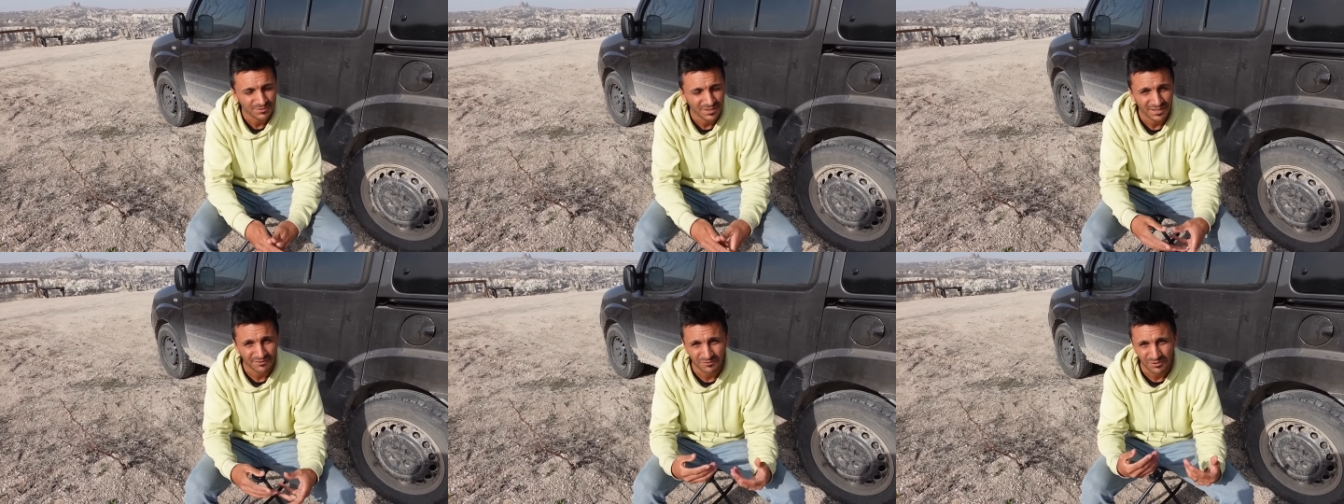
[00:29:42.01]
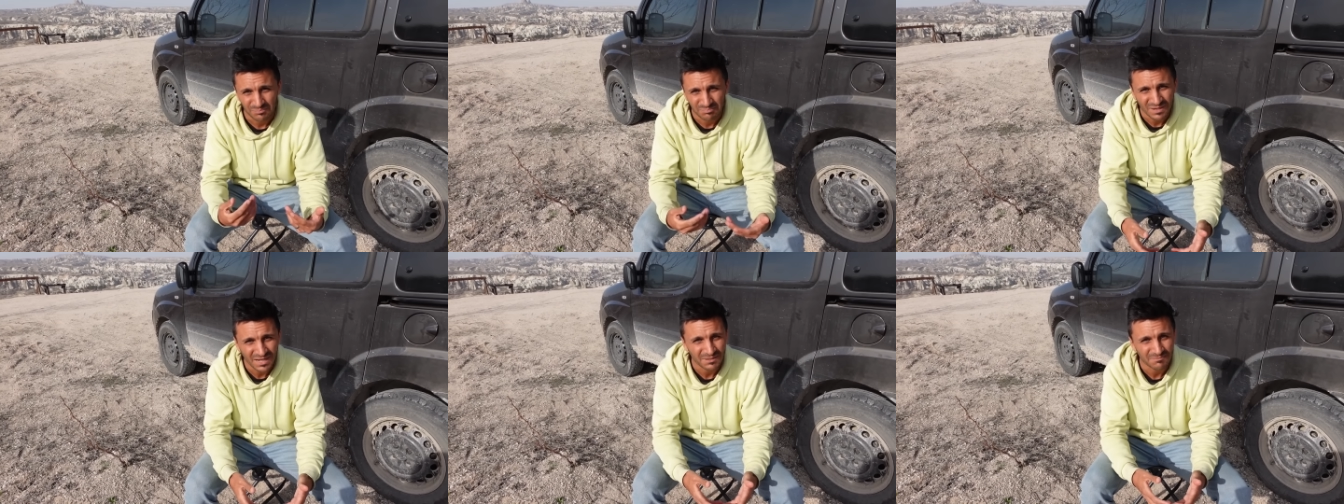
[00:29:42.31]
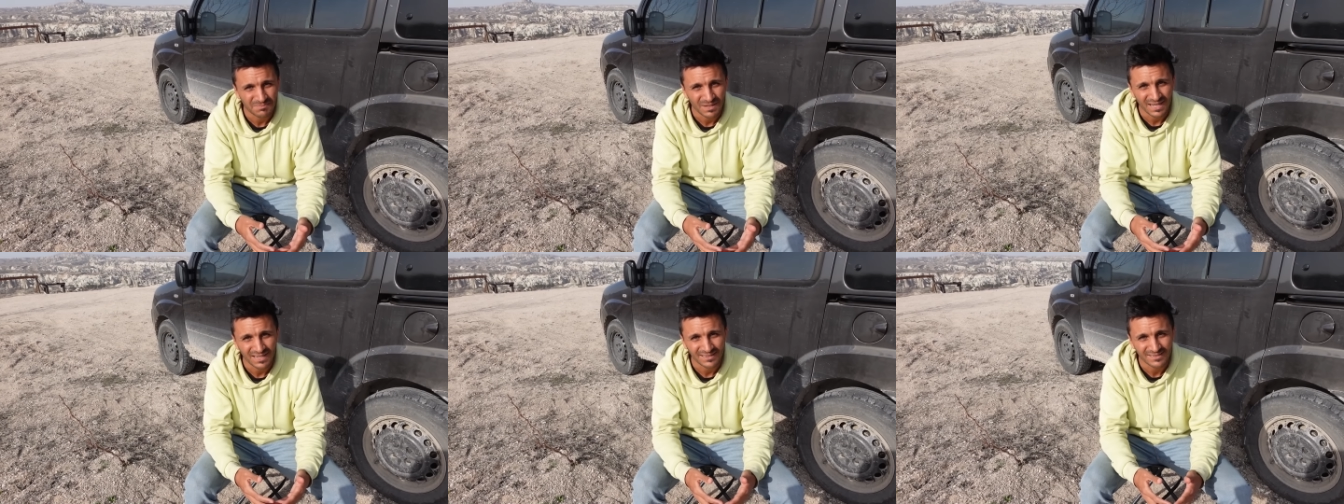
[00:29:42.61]
we have our
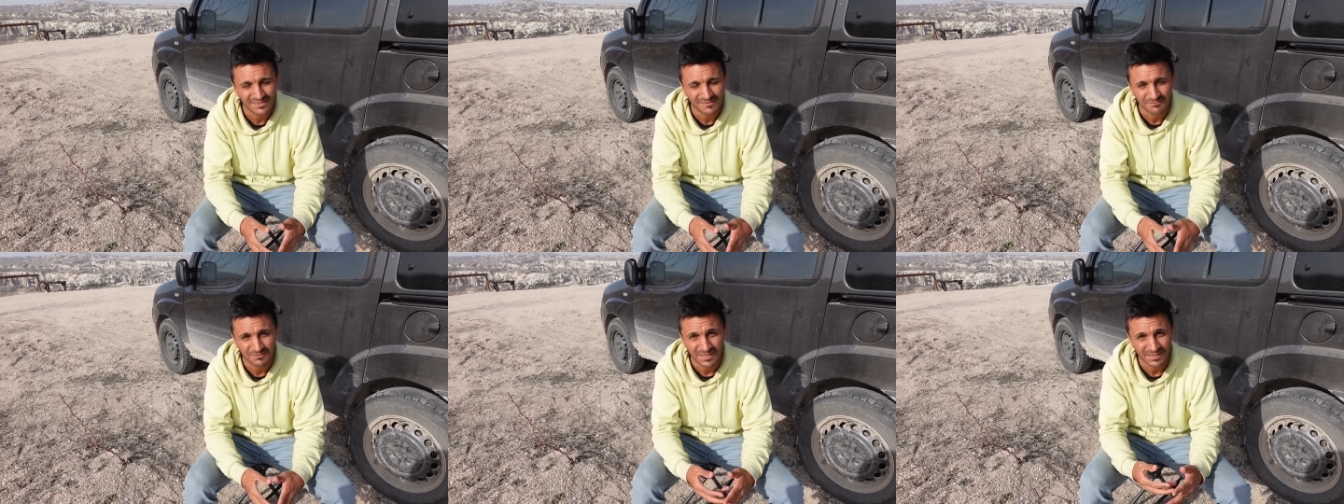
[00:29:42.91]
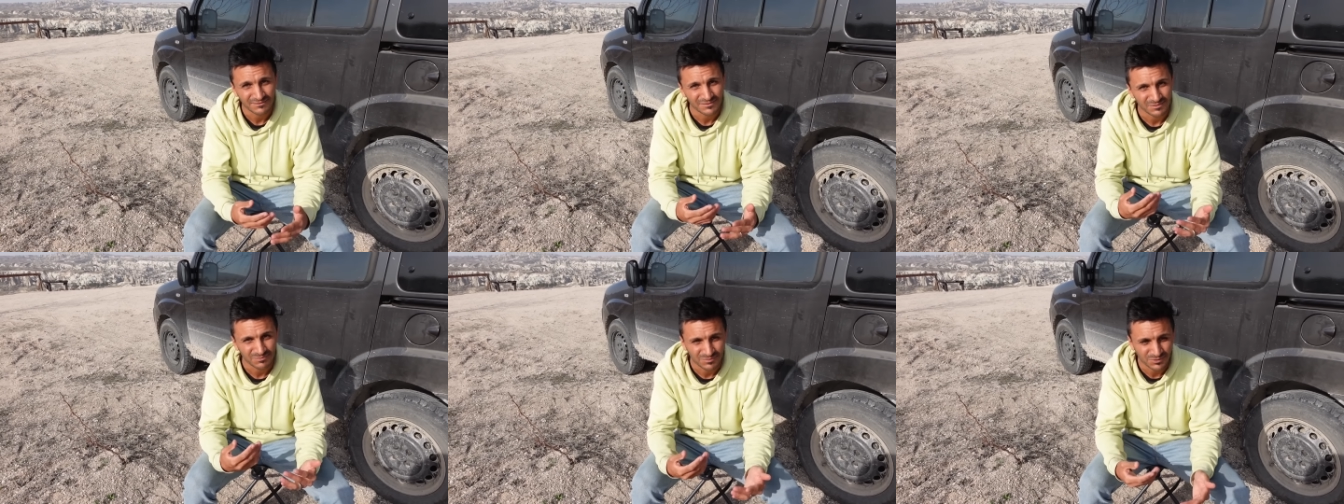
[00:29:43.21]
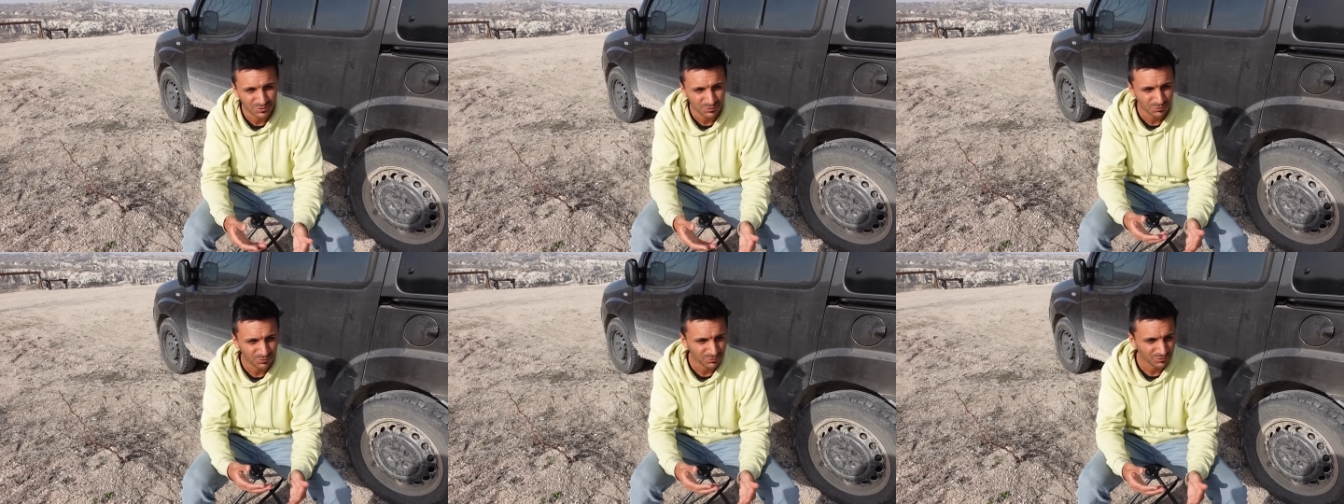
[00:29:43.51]
backpacks, we have some
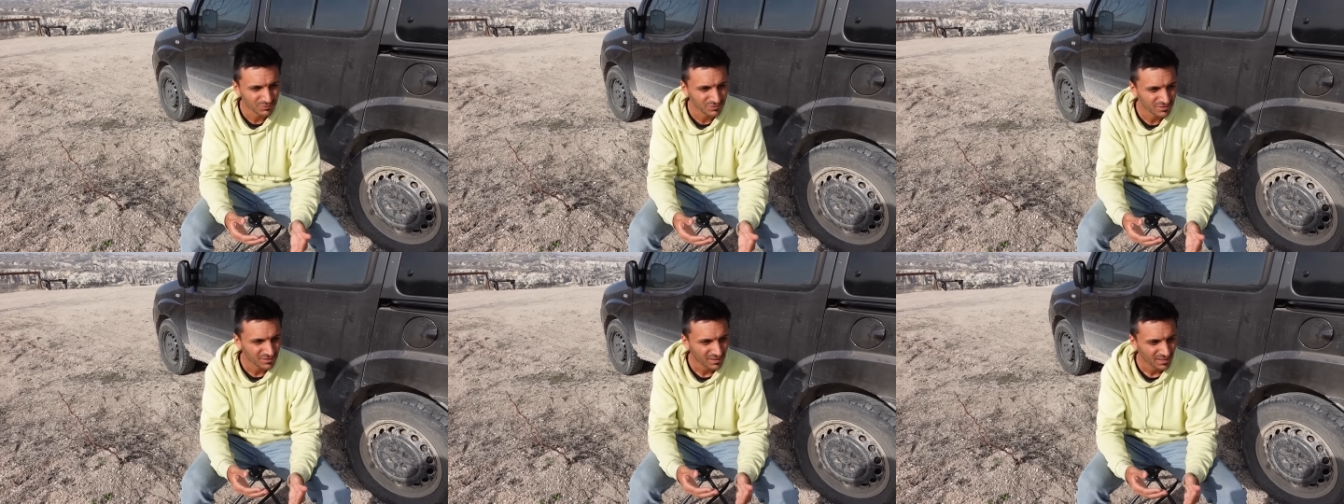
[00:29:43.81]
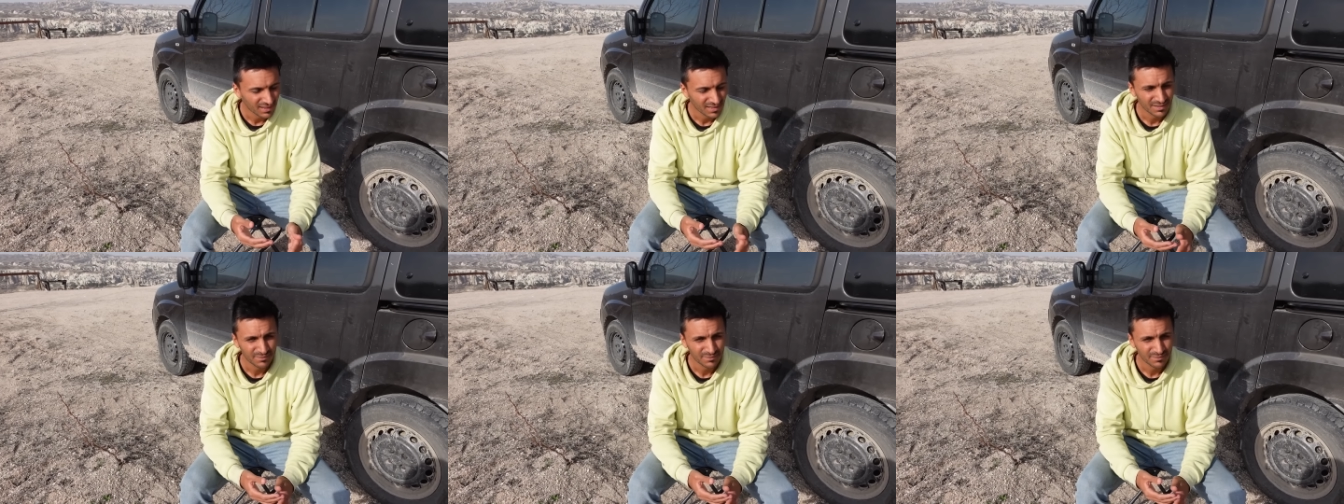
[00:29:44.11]
tools.